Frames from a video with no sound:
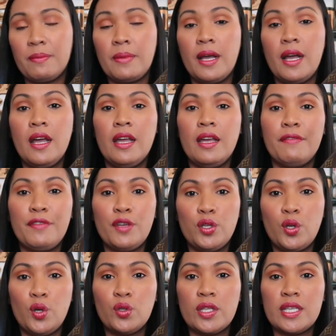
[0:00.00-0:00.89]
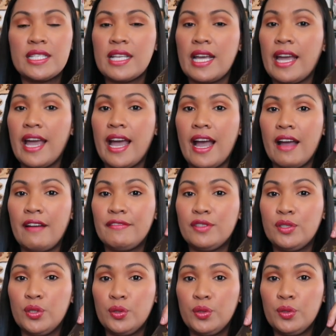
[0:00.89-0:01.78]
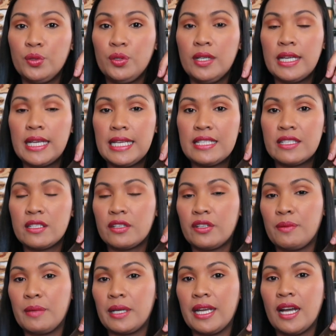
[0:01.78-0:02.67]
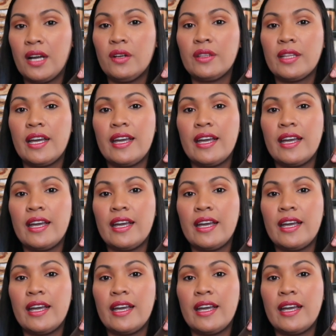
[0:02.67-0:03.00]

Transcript: if you notice, I have 2 Instagram accounts.